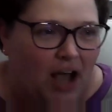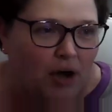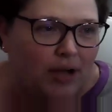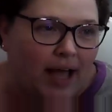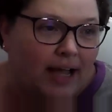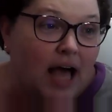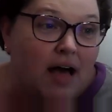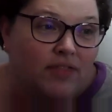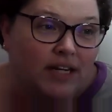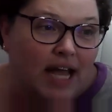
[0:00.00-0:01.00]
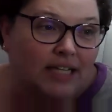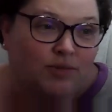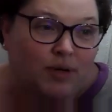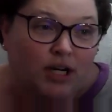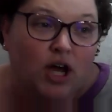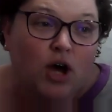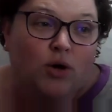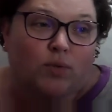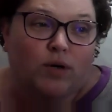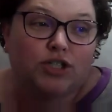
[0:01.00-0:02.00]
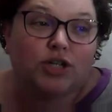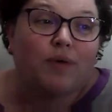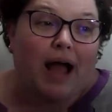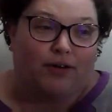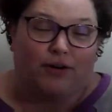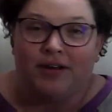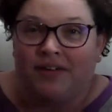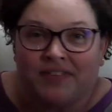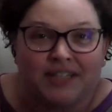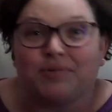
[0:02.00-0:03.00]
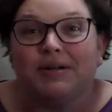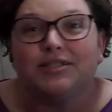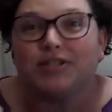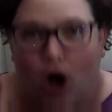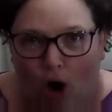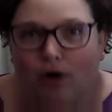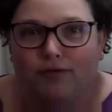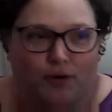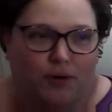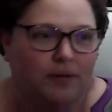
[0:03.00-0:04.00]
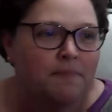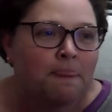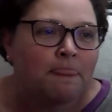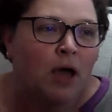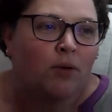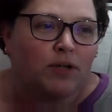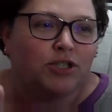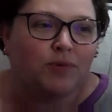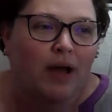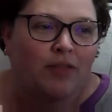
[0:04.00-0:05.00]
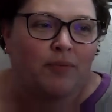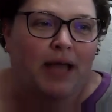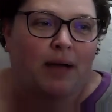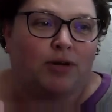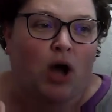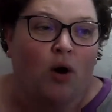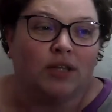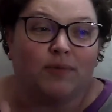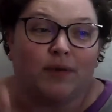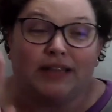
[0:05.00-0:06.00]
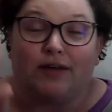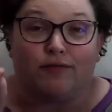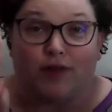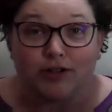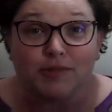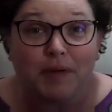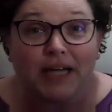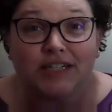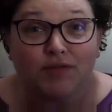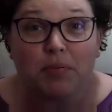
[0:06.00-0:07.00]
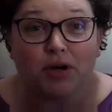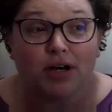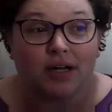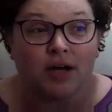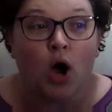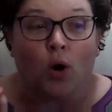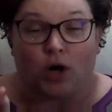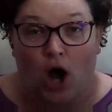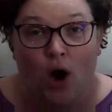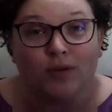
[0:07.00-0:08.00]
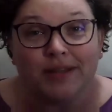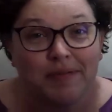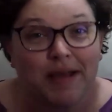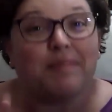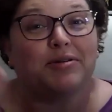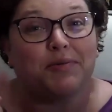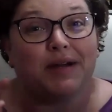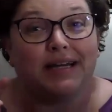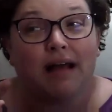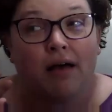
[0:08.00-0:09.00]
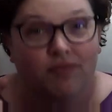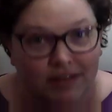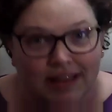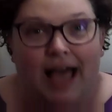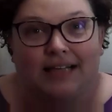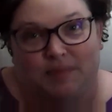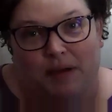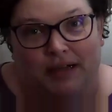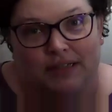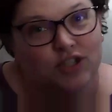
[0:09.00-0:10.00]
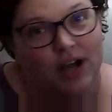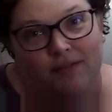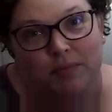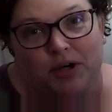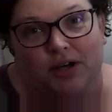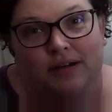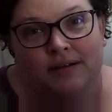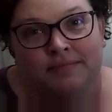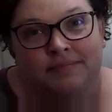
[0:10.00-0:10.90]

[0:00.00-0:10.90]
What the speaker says: Okay, the next one. Would you rather, this one is awful, would you rather be able to only read the first page of a book or only be able to read the last page of a book?